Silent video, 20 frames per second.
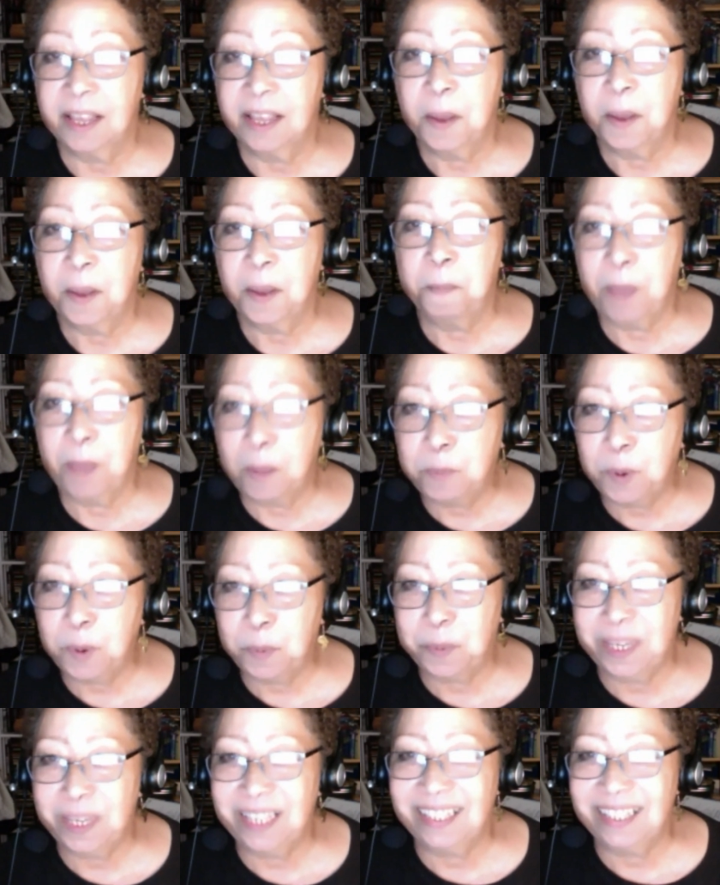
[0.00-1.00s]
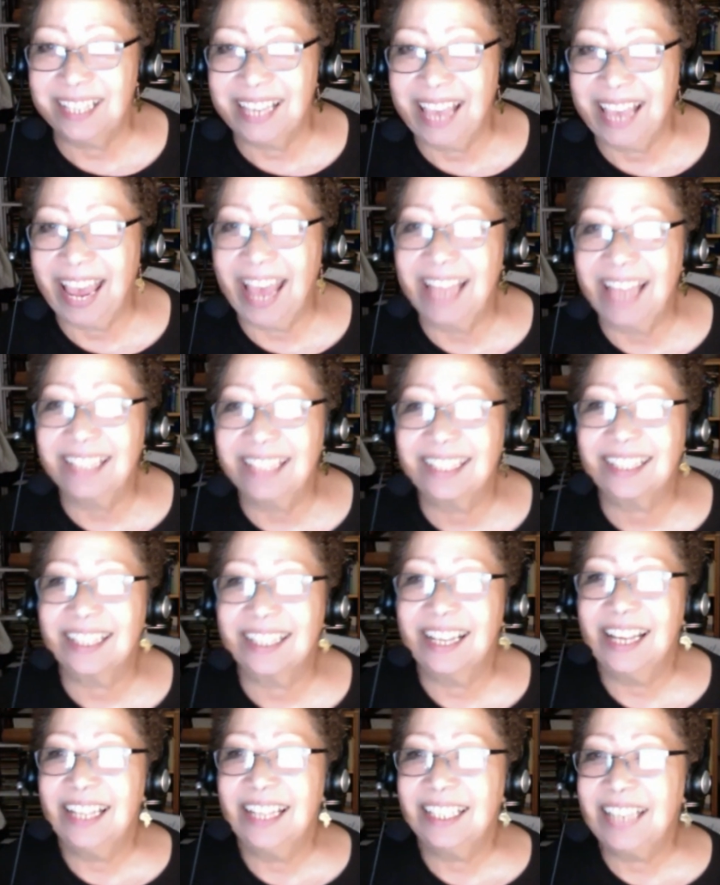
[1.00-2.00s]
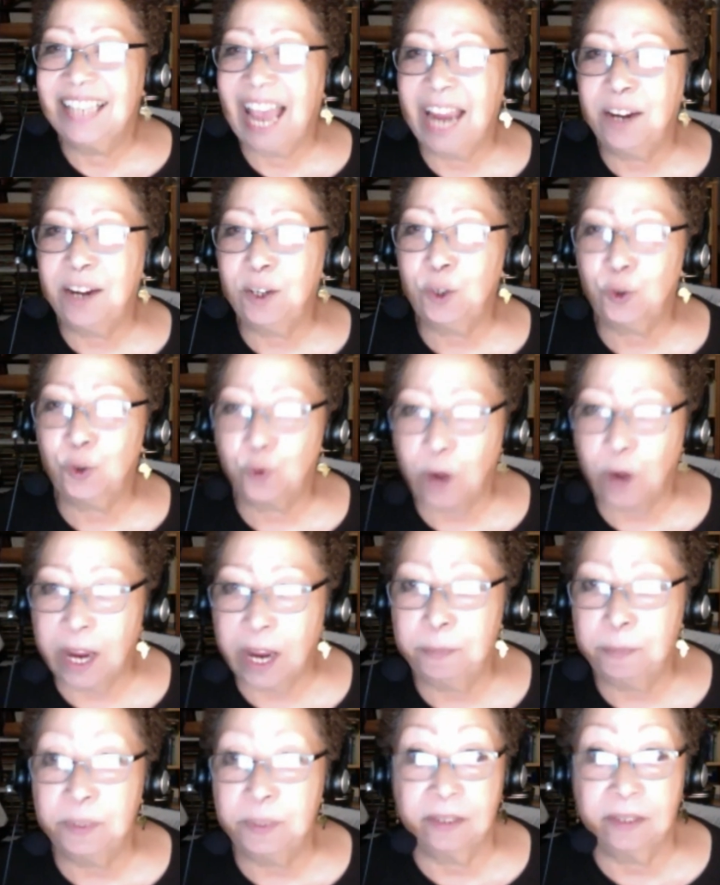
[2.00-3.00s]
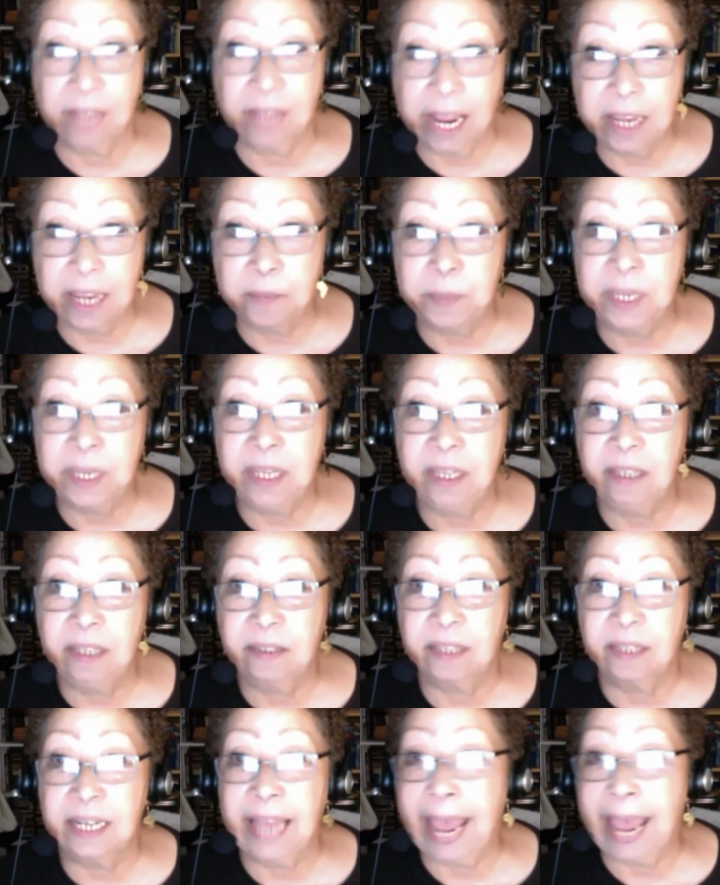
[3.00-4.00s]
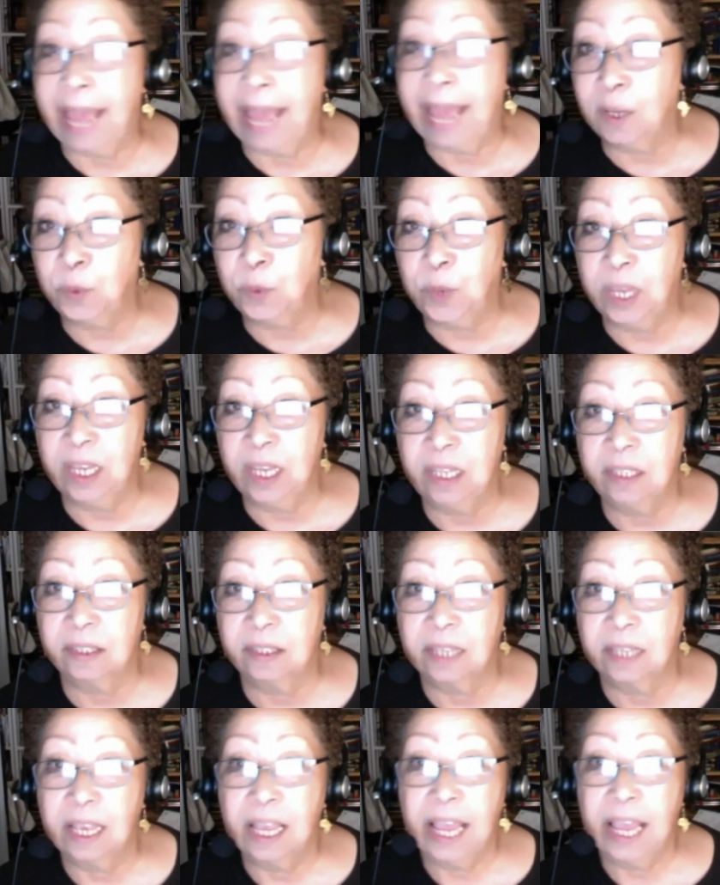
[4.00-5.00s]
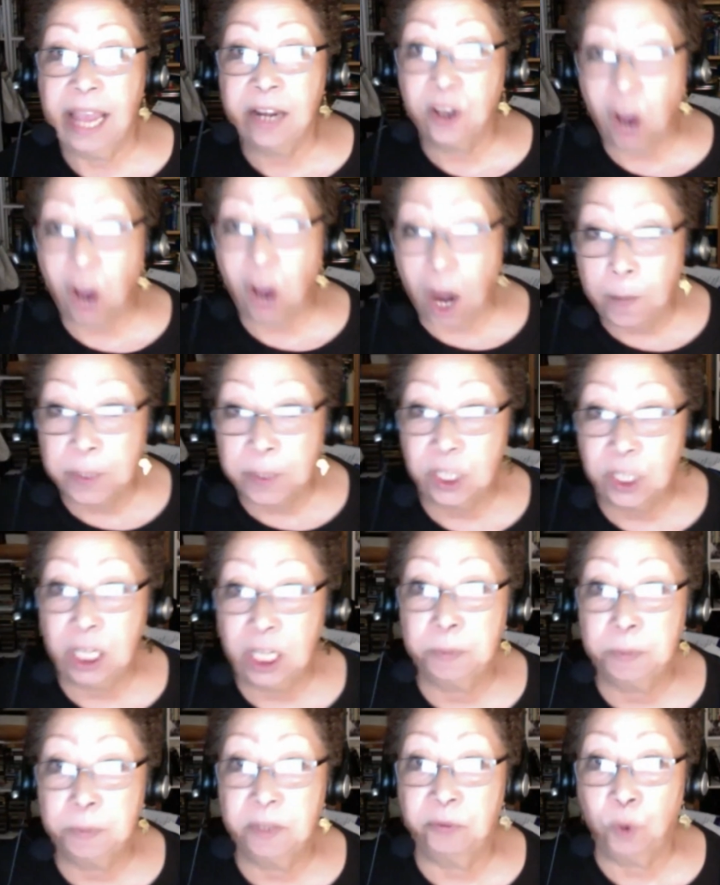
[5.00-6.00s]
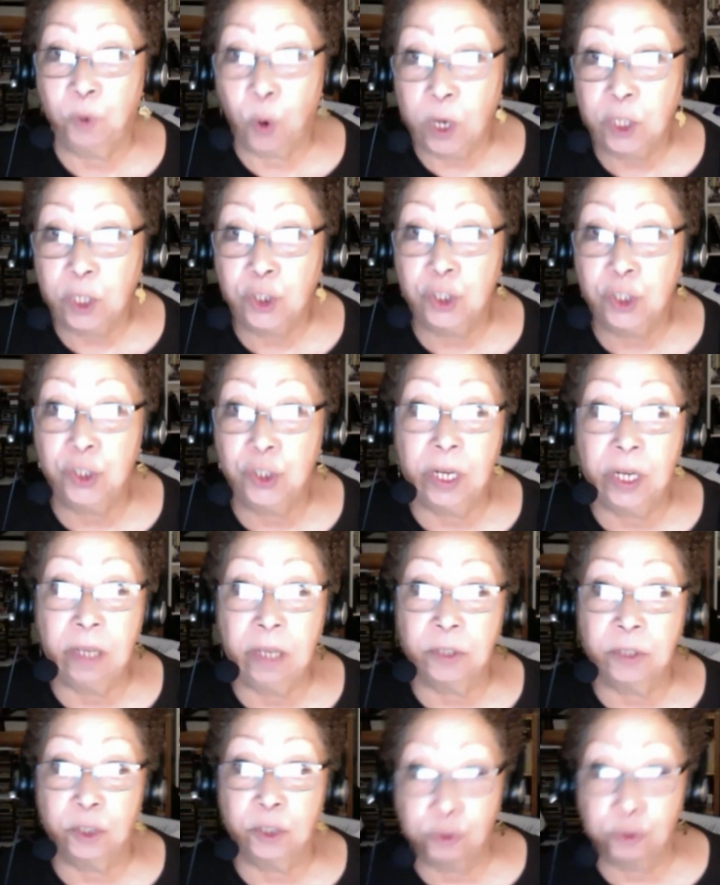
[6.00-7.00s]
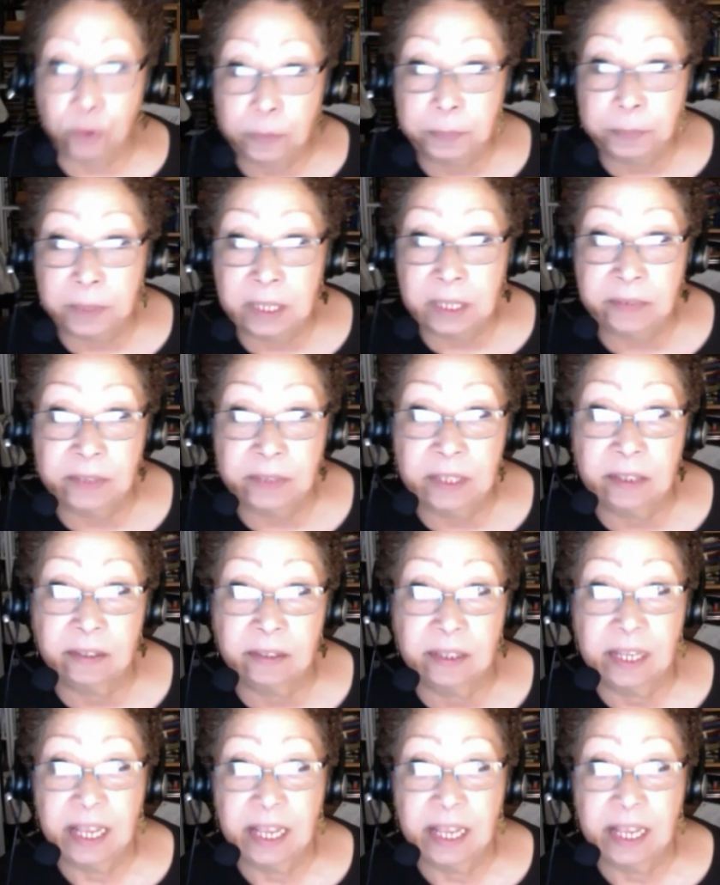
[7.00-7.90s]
bumblebees and cats, tiger stripe to Siamese and alleyways, and garbage heaps of oyster shells and shrimp leavings.